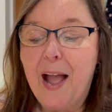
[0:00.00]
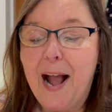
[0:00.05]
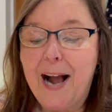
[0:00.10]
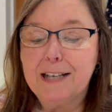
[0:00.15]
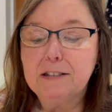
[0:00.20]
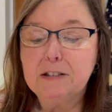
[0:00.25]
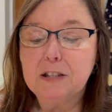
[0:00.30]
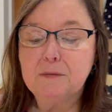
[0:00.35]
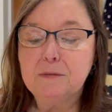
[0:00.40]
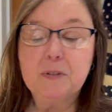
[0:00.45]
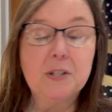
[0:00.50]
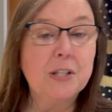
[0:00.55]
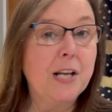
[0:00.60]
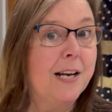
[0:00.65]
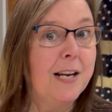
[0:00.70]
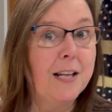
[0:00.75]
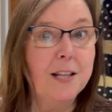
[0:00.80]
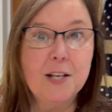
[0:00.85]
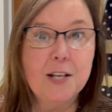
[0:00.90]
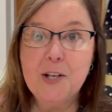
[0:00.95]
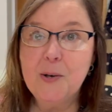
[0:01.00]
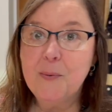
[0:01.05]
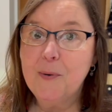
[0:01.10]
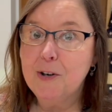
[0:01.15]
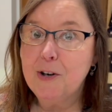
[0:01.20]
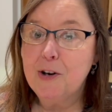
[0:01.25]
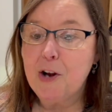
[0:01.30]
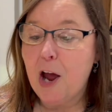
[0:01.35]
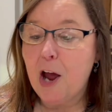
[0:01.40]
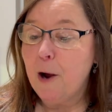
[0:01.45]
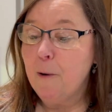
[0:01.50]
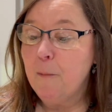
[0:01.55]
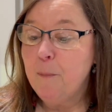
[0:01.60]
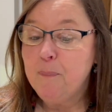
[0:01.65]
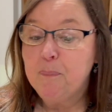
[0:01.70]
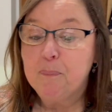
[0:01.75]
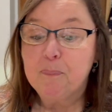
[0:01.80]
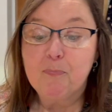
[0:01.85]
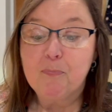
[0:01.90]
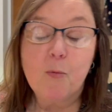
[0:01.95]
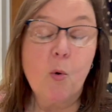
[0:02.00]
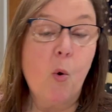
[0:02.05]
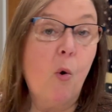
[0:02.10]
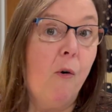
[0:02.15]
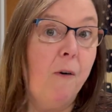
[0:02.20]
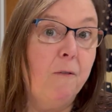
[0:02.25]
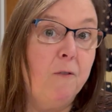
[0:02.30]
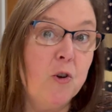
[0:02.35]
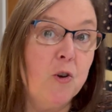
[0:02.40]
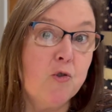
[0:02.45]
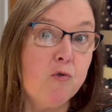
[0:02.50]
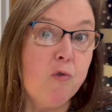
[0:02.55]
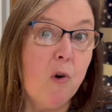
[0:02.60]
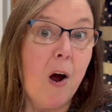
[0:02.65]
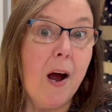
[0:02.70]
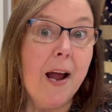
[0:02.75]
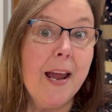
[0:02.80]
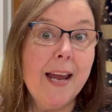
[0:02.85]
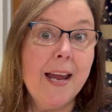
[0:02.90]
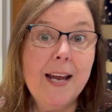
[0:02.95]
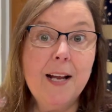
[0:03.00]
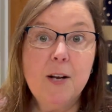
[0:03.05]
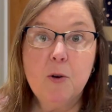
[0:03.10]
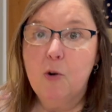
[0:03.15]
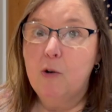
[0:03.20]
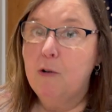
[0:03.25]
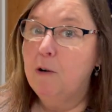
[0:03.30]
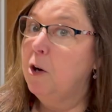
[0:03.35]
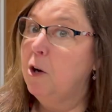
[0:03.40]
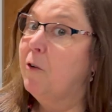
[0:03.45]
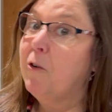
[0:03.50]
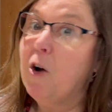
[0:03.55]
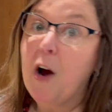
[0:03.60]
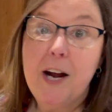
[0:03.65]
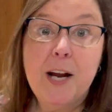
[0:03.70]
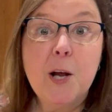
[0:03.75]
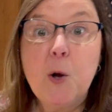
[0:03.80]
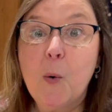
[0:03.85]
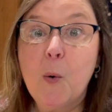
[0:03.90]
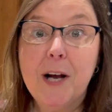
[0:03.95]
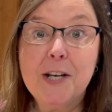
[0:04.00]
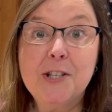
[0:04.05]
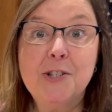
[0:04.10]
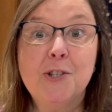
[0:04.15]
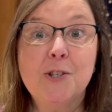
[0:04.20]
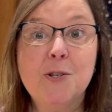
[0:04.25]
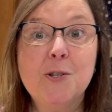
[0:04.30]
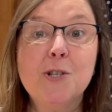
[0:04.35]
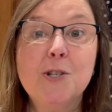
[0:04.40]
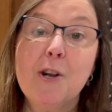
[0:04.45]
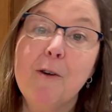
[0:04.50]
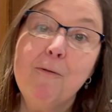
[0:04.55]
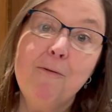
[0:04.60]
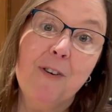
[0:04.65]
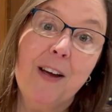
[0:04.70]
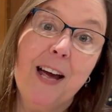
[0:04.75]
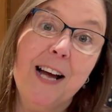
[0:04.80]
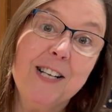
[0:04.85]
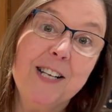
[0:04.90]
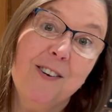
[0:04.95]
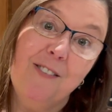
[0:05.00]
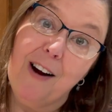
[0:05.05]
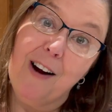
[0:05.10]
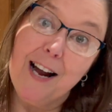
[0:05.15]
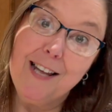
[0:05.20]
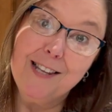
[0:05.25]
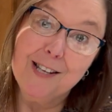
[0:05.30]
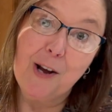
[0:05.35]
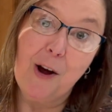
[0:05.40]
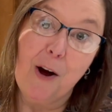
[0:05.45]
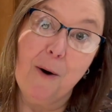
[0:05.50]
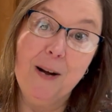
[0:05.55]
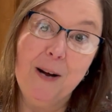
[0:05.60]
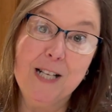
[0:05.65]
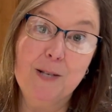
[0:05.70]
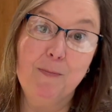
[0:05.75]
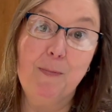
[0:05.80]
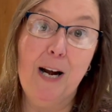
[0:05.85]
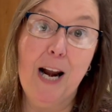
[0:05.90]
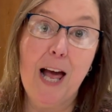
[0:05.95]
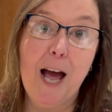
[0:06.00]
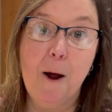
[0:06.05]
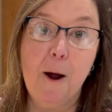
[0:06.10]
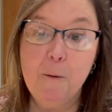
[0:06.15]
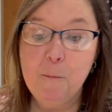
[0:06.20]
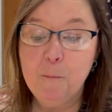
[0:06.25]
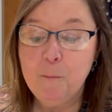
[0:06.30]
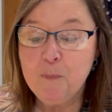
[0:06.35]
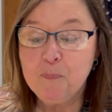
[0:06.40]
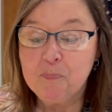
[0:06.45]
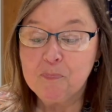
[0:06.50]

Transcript: And if there's anything you want to know, or if you try it, or you've got any questions, don't forget to write in the comments below.